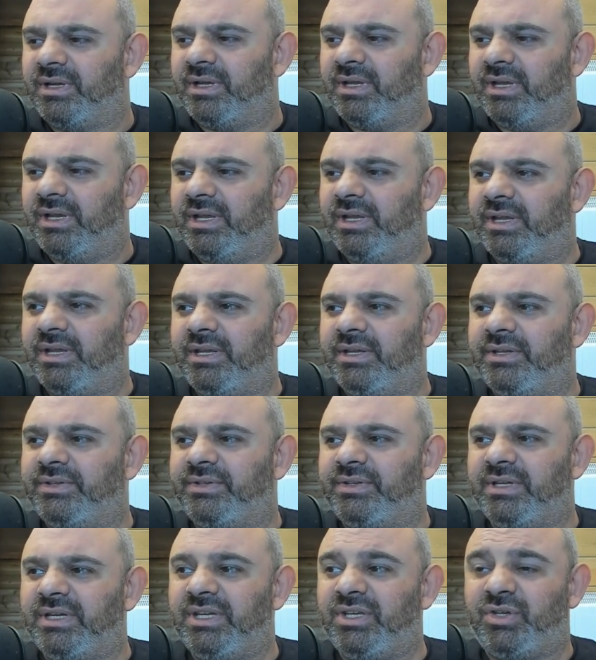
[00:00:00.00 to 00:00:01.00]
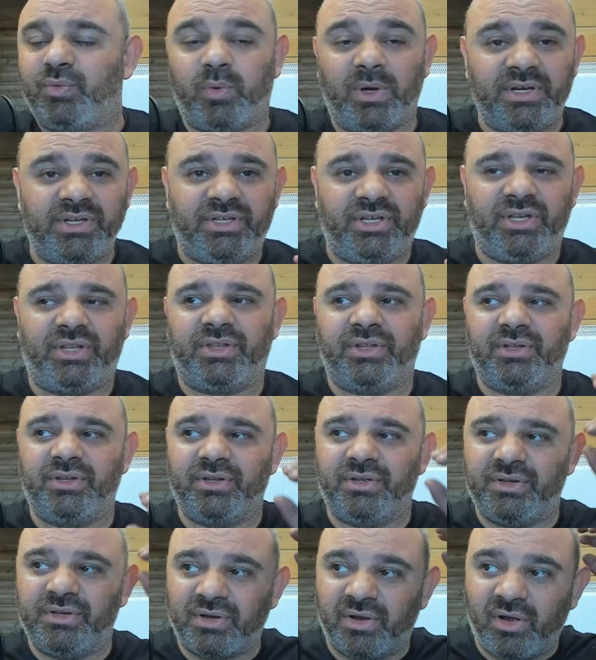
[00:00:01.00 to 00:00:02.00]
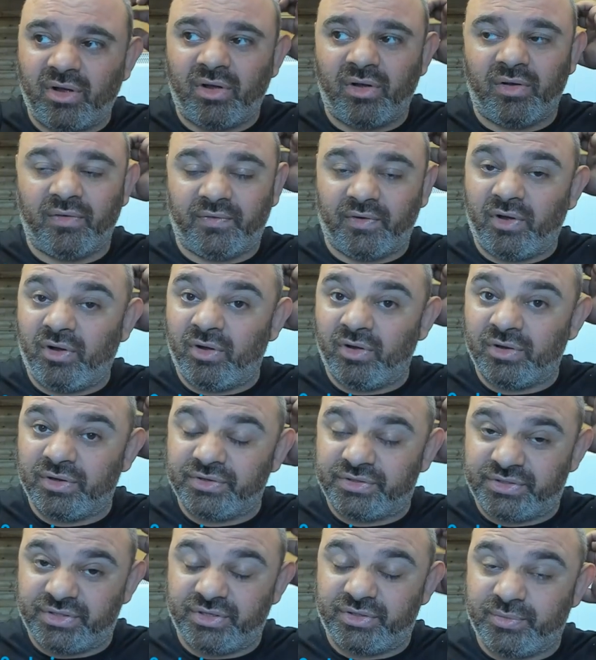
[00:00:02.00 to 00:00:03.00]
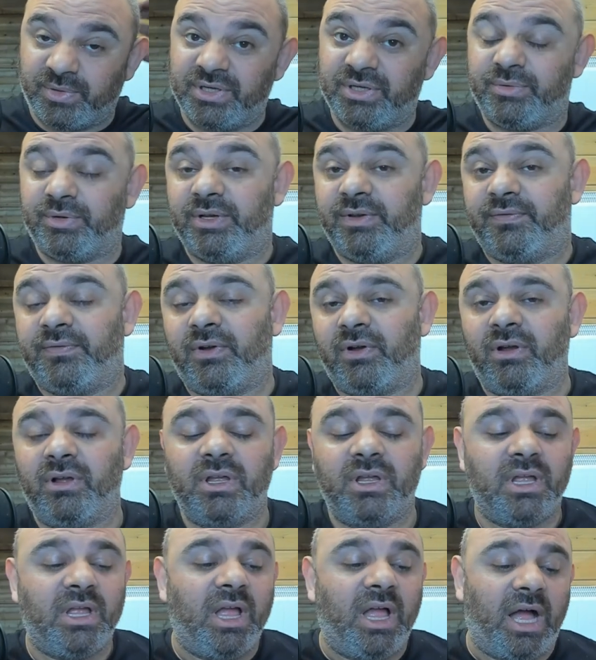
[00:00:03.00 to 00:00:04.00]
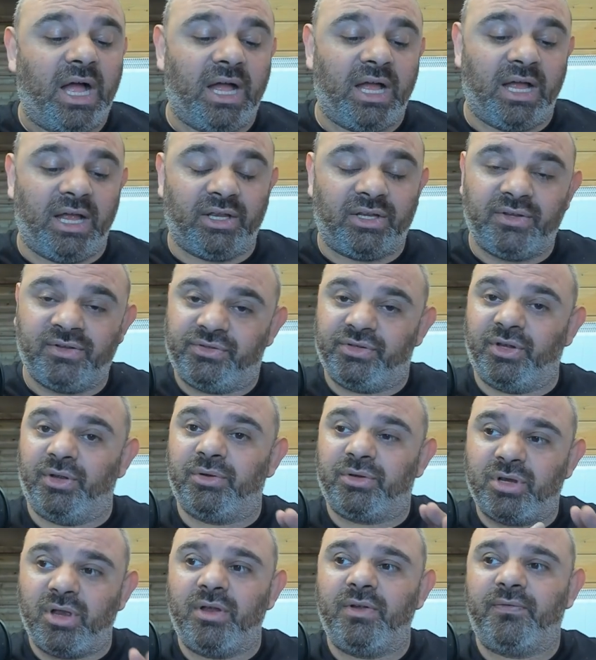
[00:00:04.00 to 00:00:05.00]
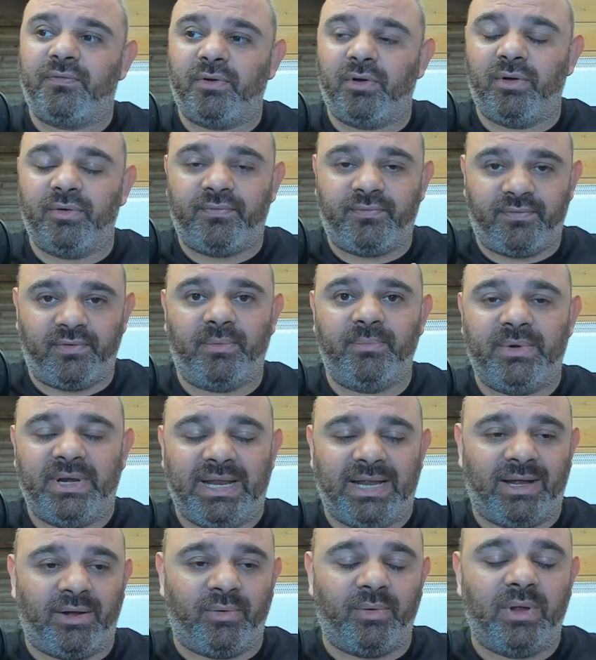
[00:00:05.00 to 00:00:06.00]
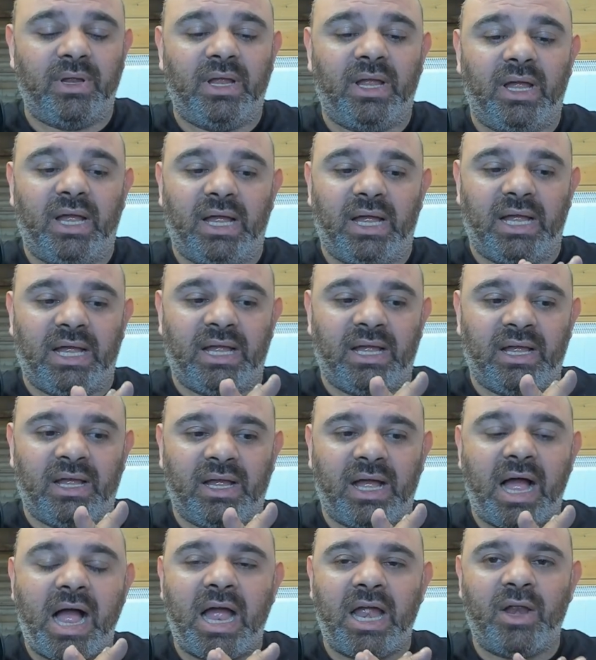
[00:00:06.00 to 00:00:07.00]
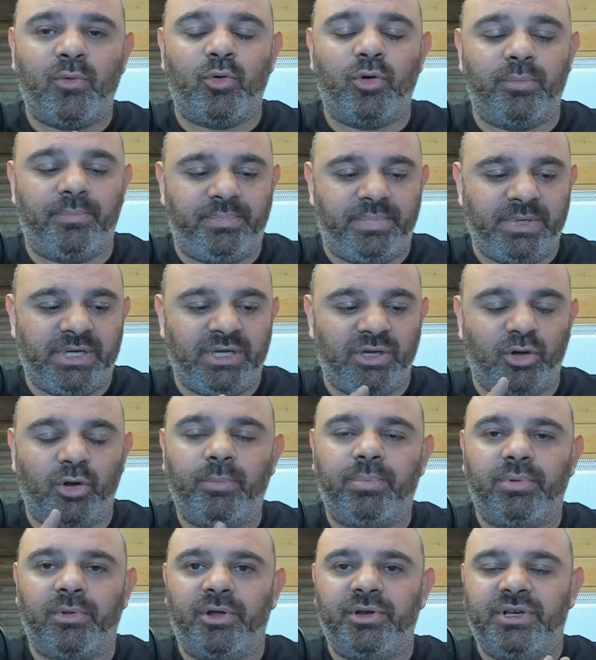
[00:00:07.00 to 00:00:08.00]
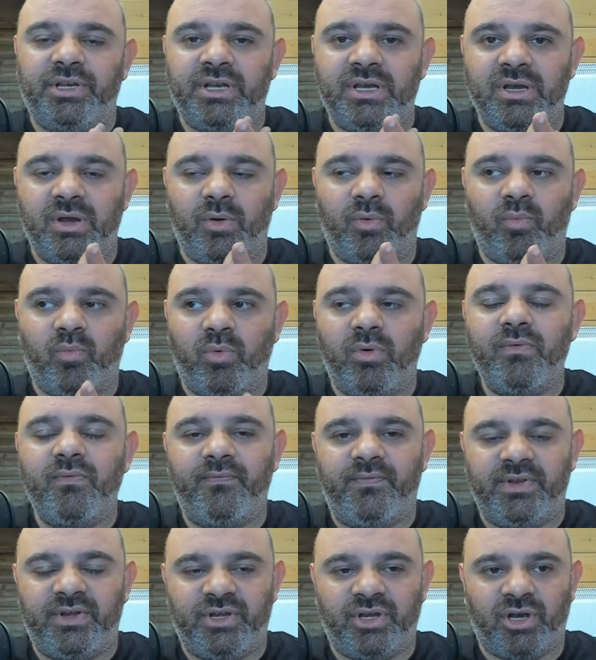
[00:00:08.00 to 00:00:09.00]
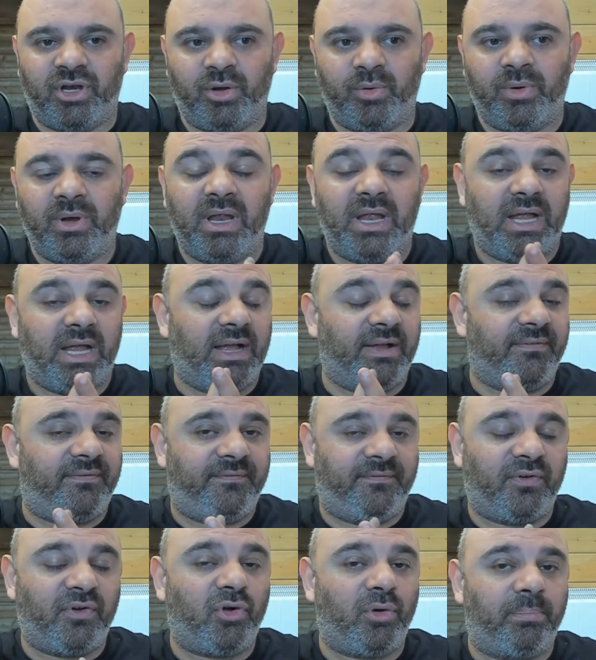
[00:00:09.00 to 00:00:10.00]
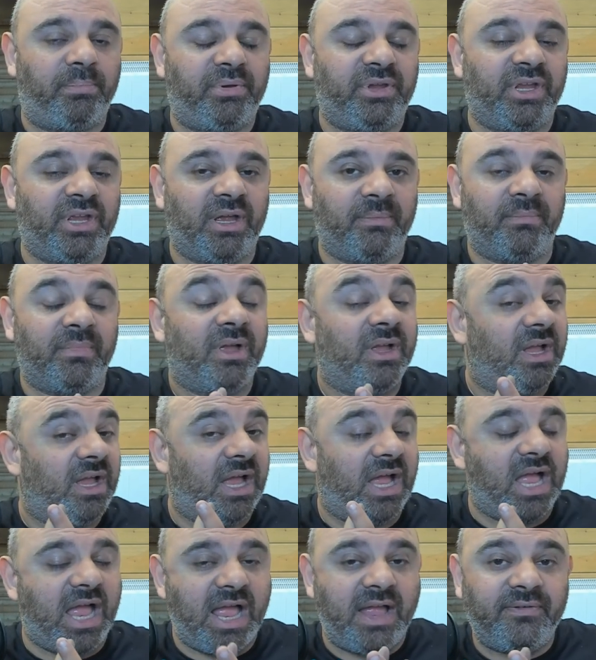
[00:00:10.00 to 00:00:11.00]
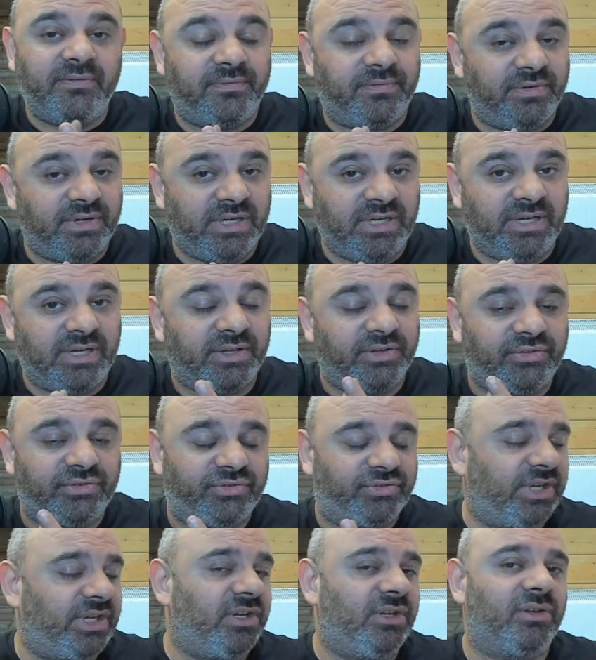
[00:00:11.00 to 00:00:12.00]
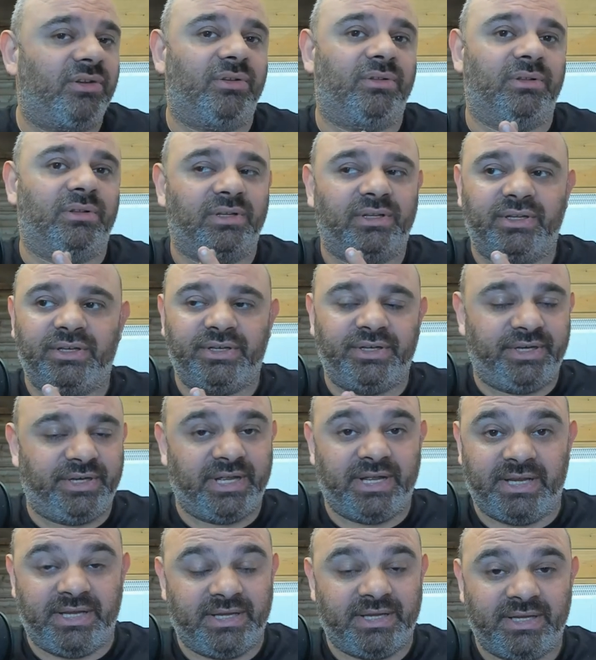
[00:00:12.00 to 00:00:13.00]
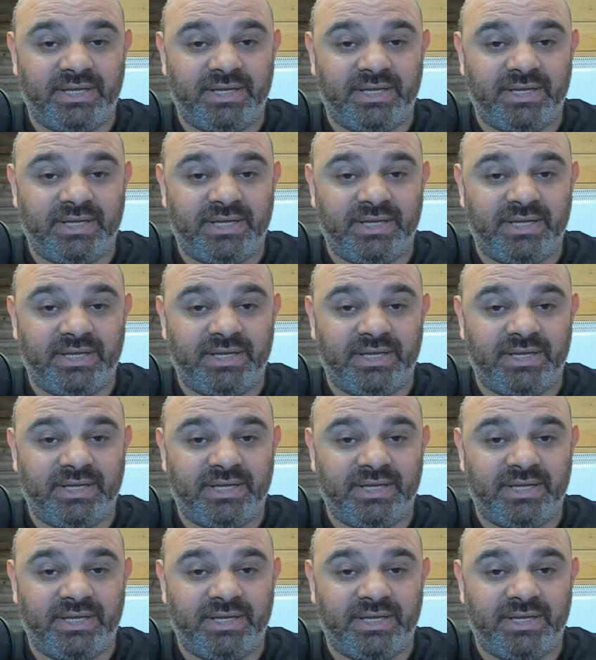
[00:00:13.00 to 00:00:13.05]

It is the 23rd of August 2024. Uh, so going forward from now, uh, I will be uploading one video at 4 p.m. every single day.